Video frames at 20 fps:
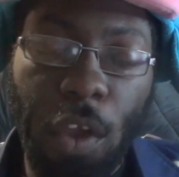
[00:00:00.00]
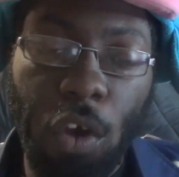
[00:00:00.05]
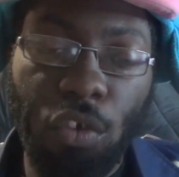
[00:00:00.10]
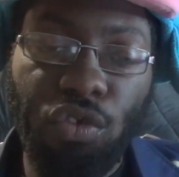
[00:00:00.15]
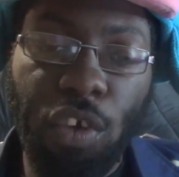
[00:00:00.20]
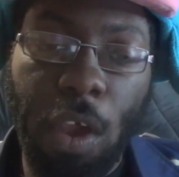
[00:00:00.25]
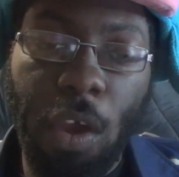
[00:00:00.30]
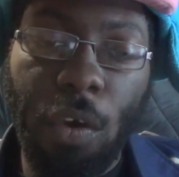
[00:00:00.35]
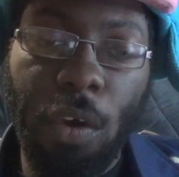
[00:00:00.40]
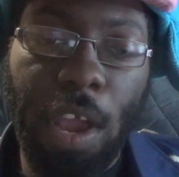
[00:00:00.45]

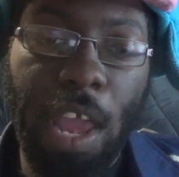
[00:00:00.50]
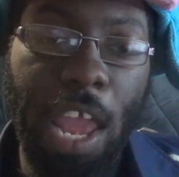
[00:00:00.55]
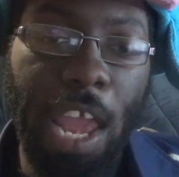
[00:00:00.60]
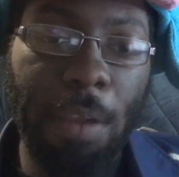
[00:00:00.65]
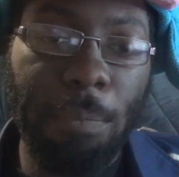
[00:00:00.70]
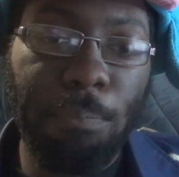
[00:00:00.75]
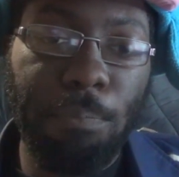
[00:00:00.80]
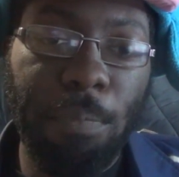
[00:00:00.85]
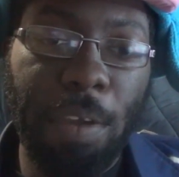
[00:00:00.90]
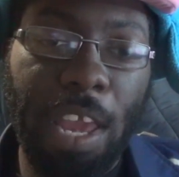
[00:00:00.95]
general
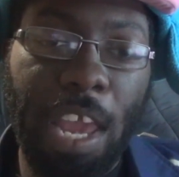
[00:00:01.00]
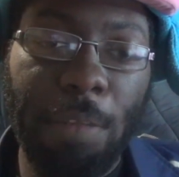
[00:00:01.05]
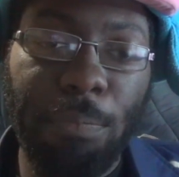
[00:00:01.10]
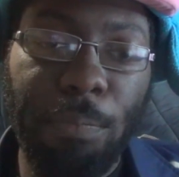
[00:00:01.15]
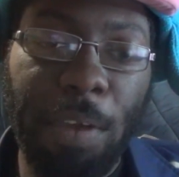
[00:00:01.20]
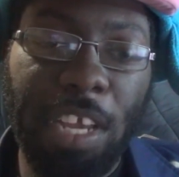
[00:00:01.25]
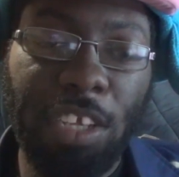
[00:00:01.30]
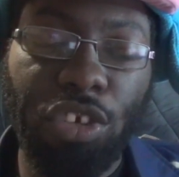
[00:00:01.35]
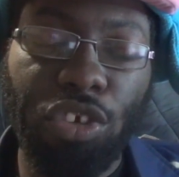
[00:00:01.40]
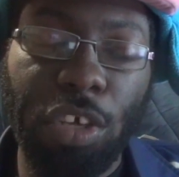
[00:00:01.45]

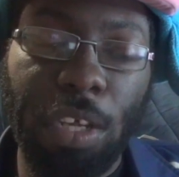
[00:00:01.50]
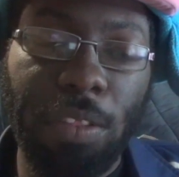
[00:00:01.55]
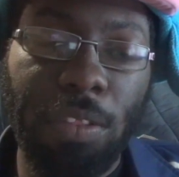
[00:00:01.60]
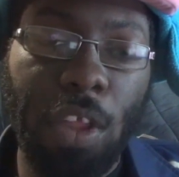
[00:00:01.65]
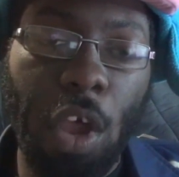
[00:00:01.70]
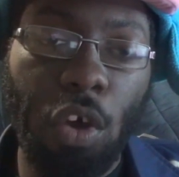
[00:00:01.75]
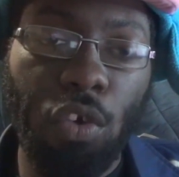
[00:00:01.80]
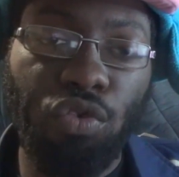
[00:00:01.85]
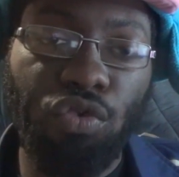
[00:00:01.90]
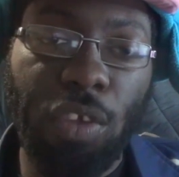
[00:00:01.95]
admission,
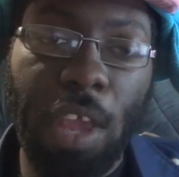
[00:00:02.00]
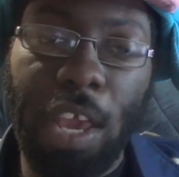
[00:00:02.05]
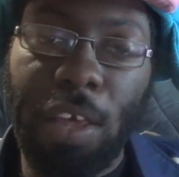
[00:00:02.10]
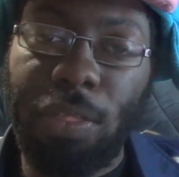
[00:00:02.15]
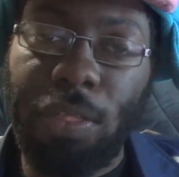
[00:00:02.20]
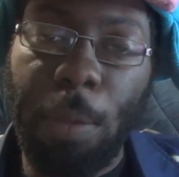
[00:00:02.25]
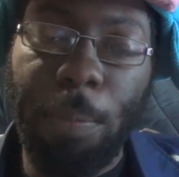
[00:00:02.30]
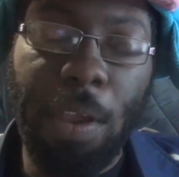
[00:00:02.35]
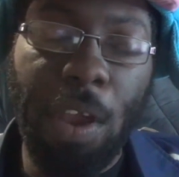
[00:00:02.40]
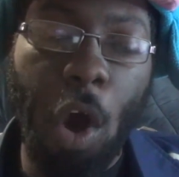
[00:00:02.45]
no
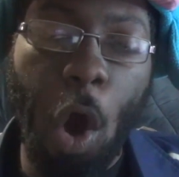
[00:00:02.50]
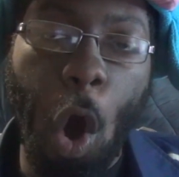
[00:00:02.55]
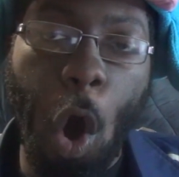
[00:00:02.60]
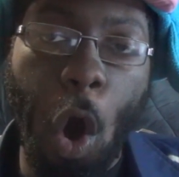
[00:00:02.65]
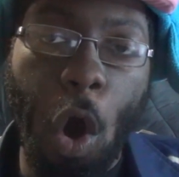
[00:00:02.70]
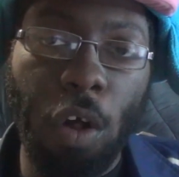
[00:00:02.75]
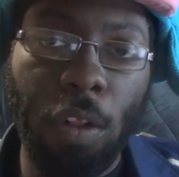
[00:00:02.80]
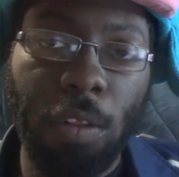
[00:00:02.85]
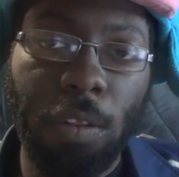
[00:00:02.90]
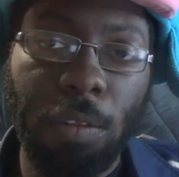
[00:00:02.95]
exhibit
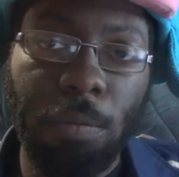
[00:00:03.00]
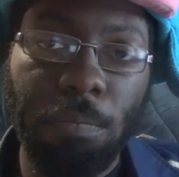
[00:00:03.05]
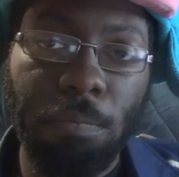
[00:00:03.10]
hall,